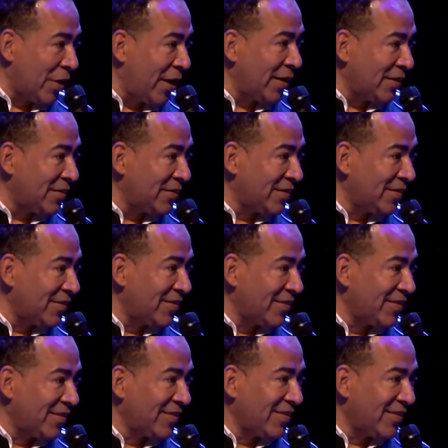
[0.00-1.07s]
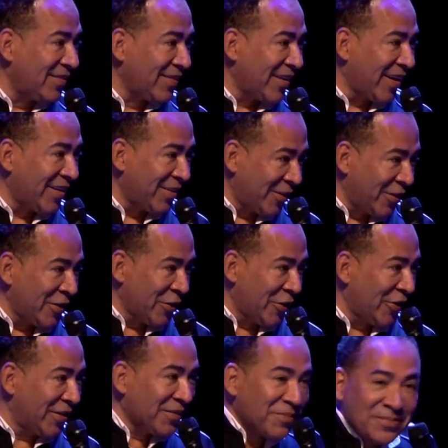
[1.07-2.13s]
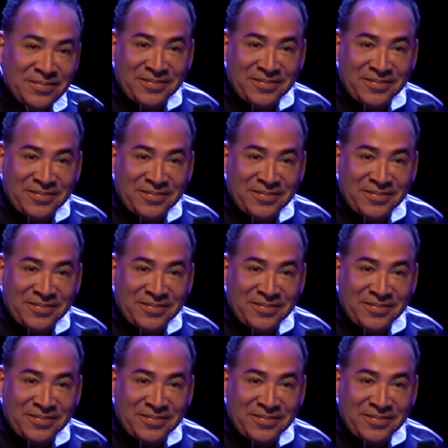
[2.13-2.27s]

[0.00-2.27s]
right? Okay, looking good.